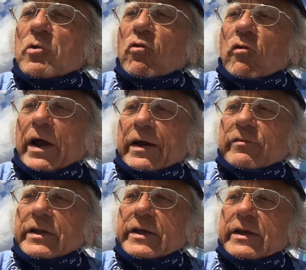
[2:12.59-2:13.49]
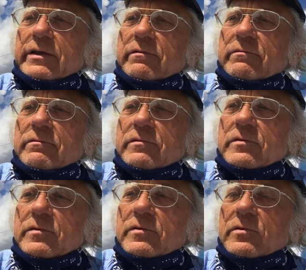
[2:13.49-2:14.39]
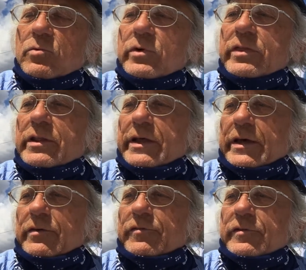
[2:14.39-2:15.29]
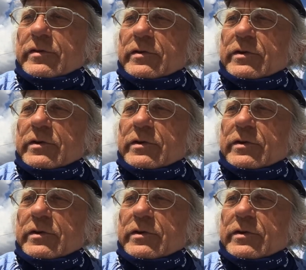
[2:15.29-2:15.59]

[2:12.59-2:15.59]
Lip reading: gravity with lift,